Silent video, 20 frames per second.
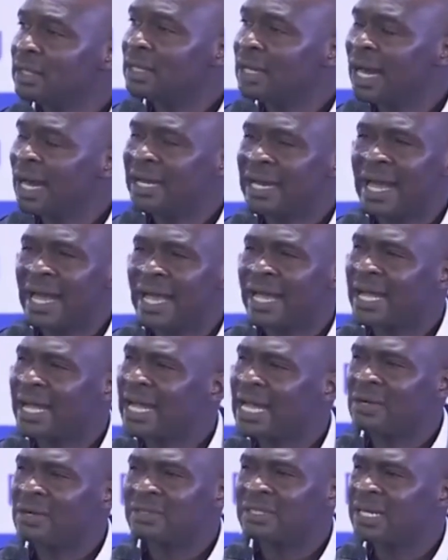and I
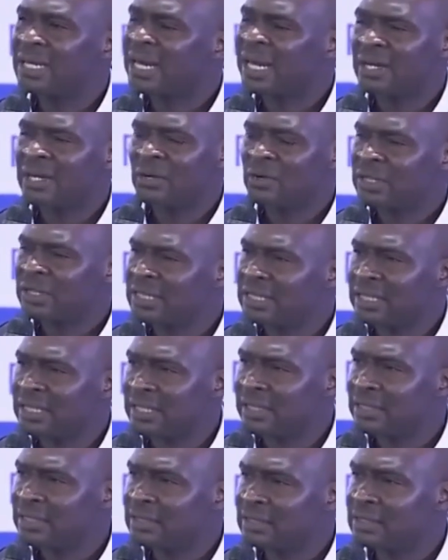encountered
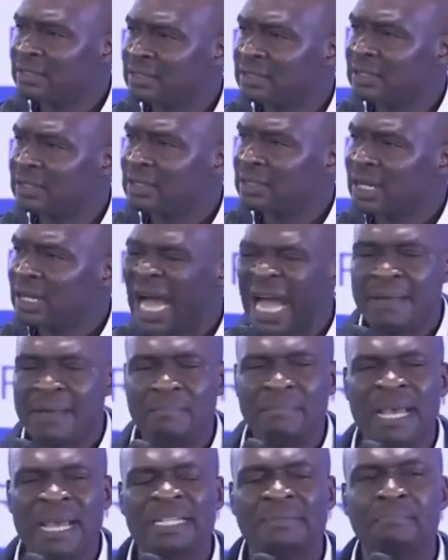anointings. I
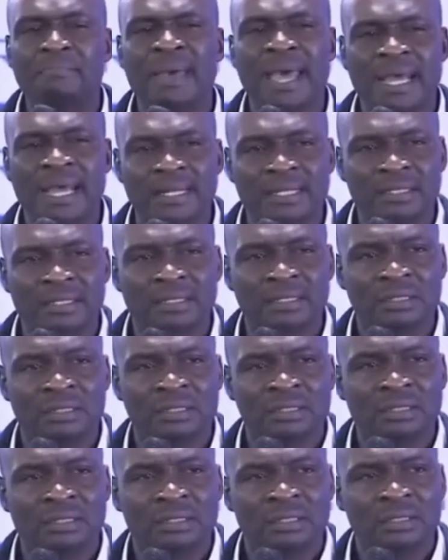met men
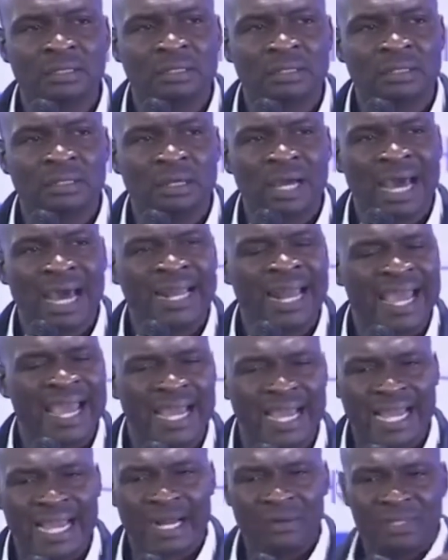and I
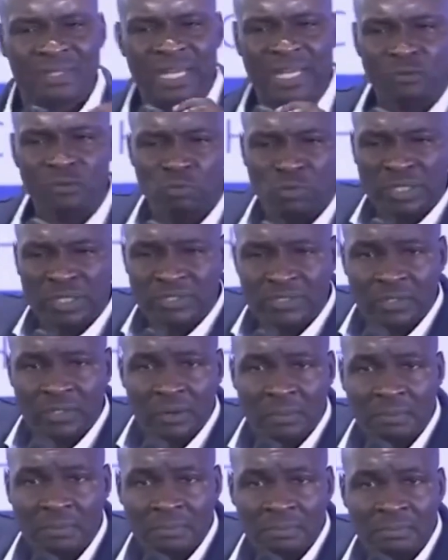encountered
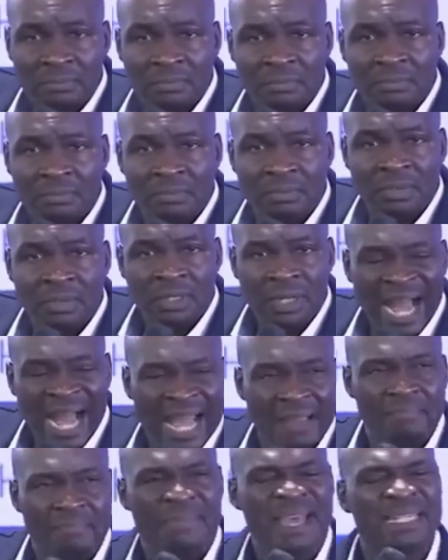wisdom.
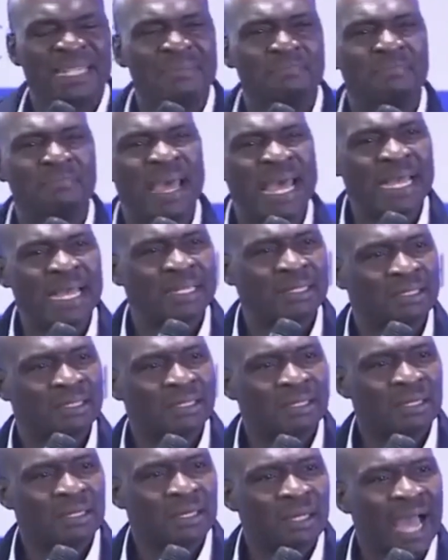I met men,
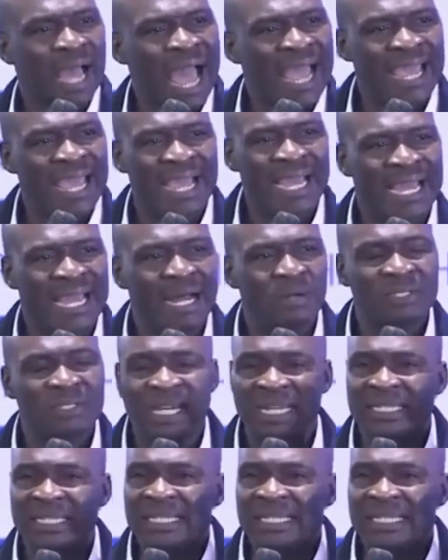I encountered